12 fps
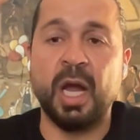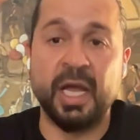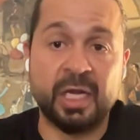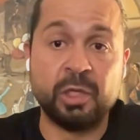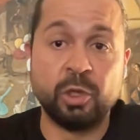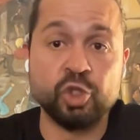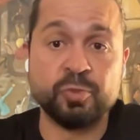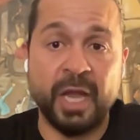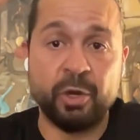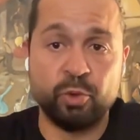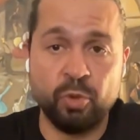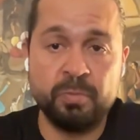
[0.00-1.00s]
I closed my
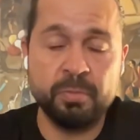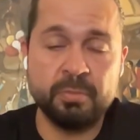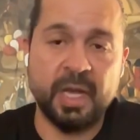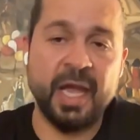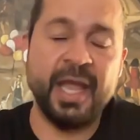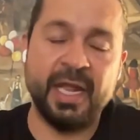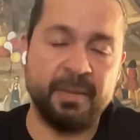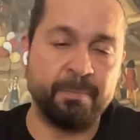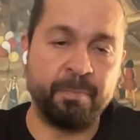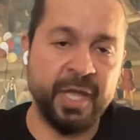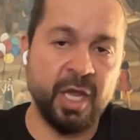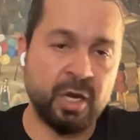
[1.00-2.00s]
room. I had a
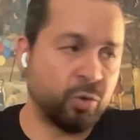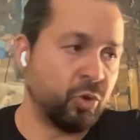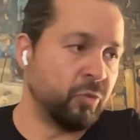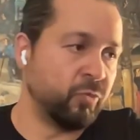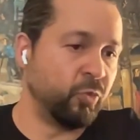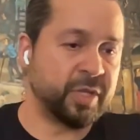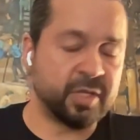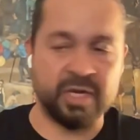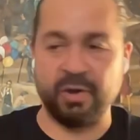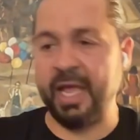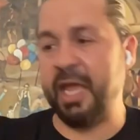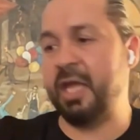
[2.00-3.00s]
big room with
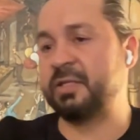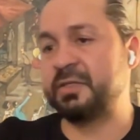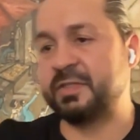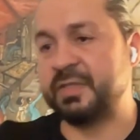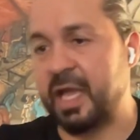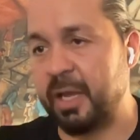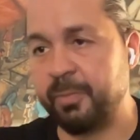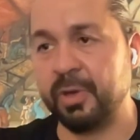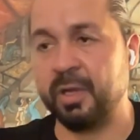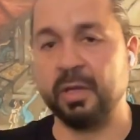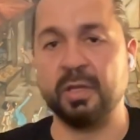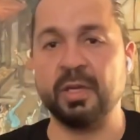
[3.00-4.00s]
great
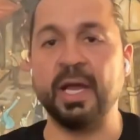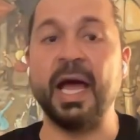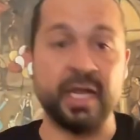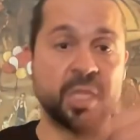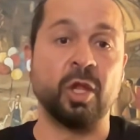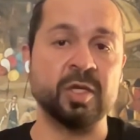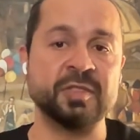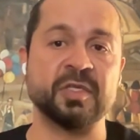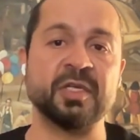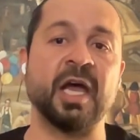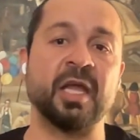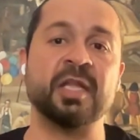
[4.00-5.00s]
table. I closed it.
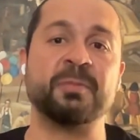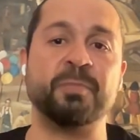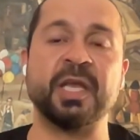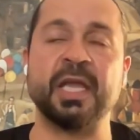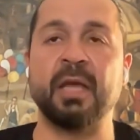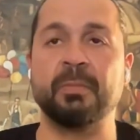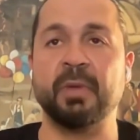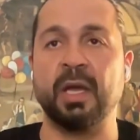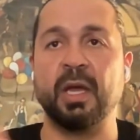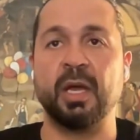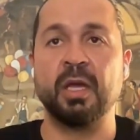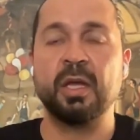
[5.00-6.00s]
It became
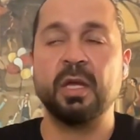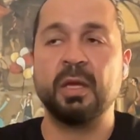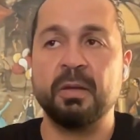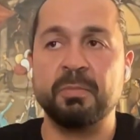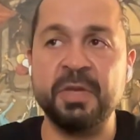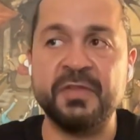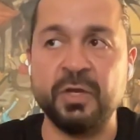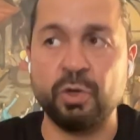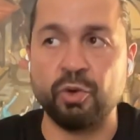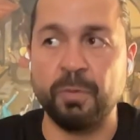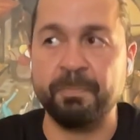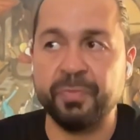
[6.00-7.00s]
a meeting
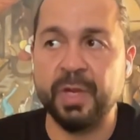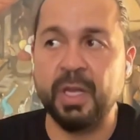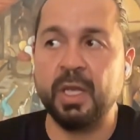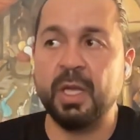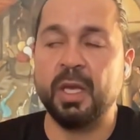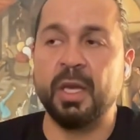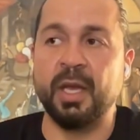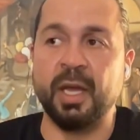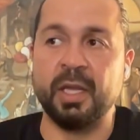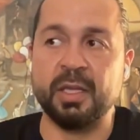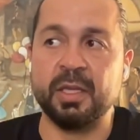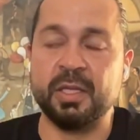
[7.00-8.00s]
room.
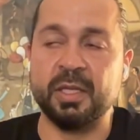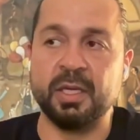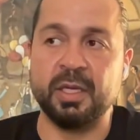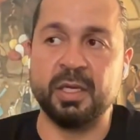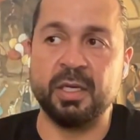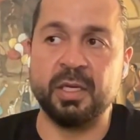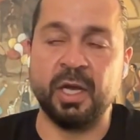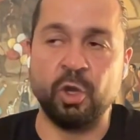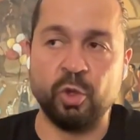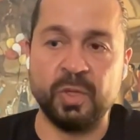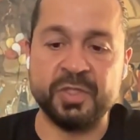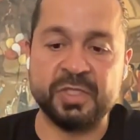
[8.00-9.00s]
And I
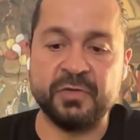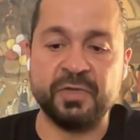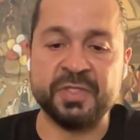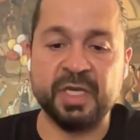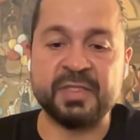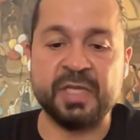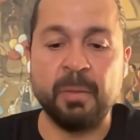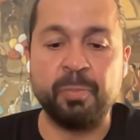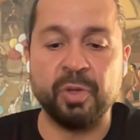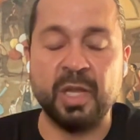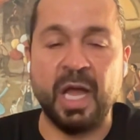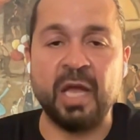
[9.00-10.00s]
always give this
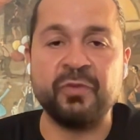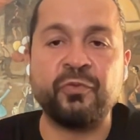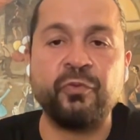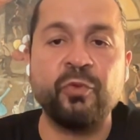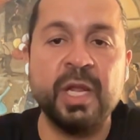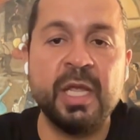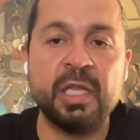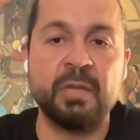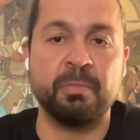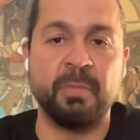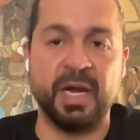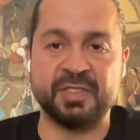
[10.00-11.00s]
example. I freed
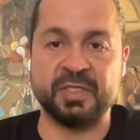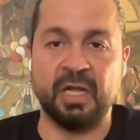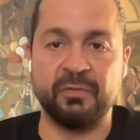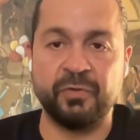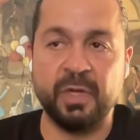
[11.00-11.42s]
myself